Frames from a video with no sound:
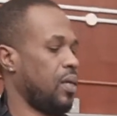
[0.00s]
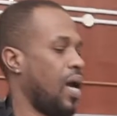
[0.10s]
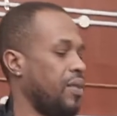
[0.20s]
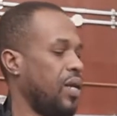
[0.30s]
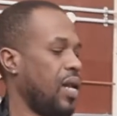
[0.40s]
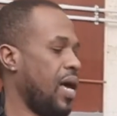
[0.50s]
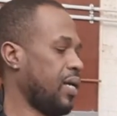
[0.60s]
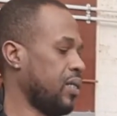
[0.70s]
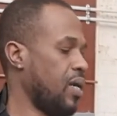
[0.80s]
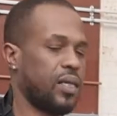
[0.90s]
and the line
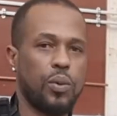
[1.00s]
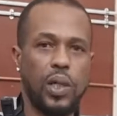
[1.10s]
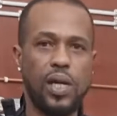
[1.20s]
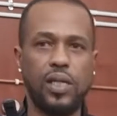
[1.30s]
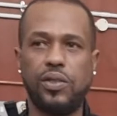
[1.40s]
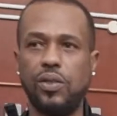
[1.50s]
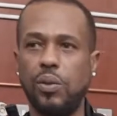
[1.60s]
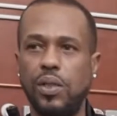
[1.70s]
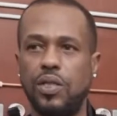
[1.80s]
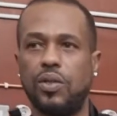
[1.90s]
conductor. What do I need to do
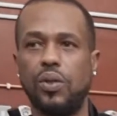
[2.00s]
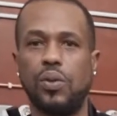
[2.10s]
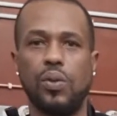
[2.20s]
with these two?